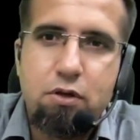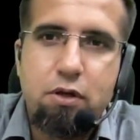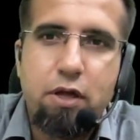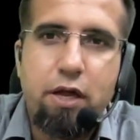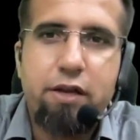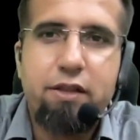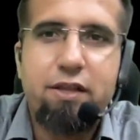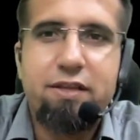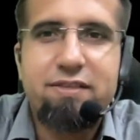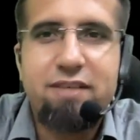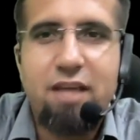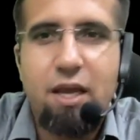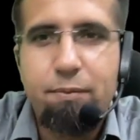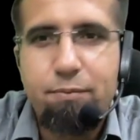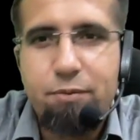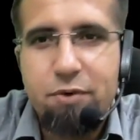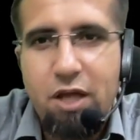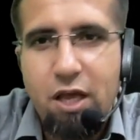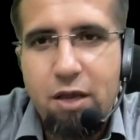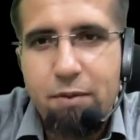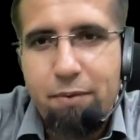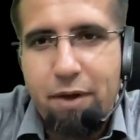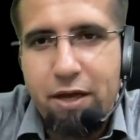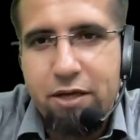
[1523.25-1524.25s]
At the same
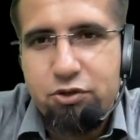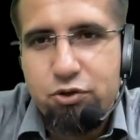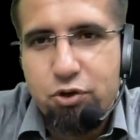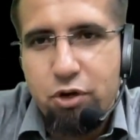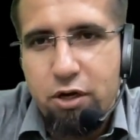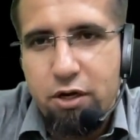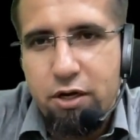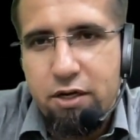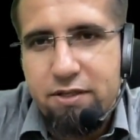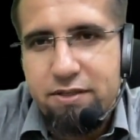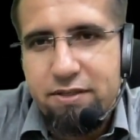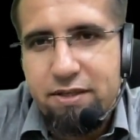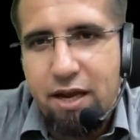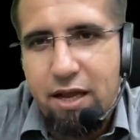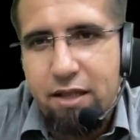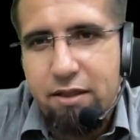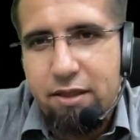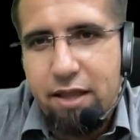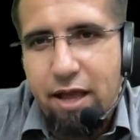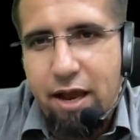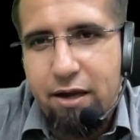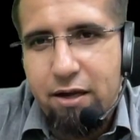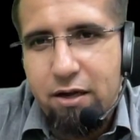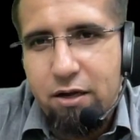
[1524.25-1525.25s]
time, I should
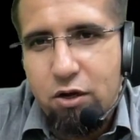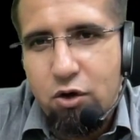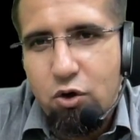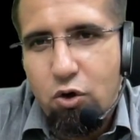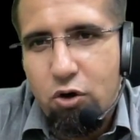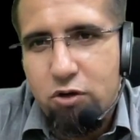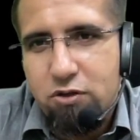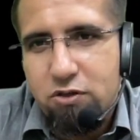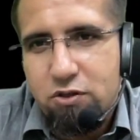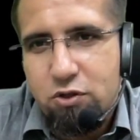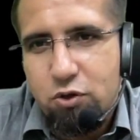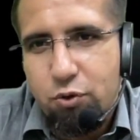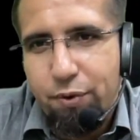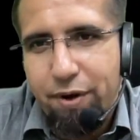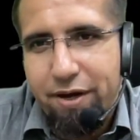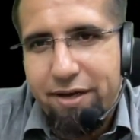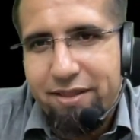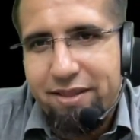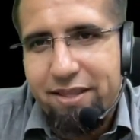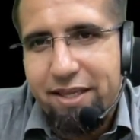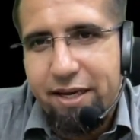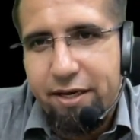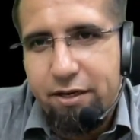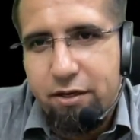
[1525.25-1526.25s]
understand that cos square
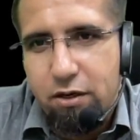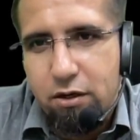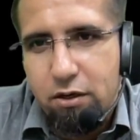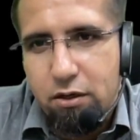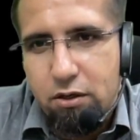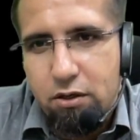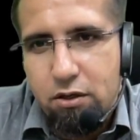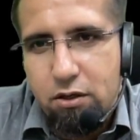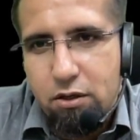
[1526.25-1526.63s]
theta